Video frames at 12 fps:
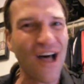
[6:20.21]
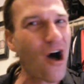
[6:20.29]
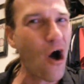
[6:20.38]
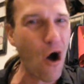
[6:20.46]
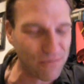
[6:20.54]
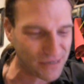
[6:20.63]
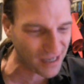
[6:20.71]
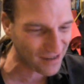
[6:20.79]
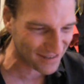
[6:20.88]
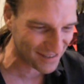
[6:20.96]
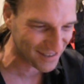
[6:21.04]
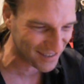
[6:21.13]
and lobes.
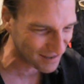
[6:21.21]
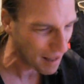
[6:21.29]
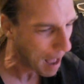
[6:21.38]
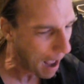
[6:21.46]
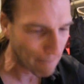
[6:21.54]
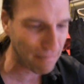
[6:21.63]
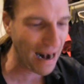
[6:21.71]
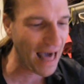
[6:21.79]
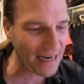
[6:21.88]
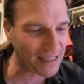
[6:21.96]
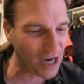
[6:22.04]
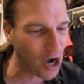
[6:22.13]

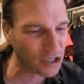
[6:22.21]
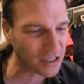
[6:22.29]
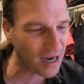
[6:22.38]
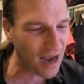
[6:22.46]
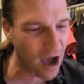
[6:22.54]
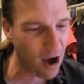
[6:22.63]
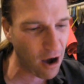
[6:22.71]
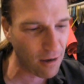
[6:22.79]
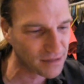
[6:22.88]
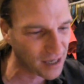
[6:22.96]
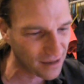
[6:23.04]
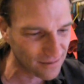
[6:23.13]
Bloody toes and
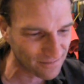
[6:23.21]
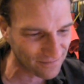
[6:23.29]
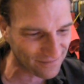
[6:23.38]
lobes.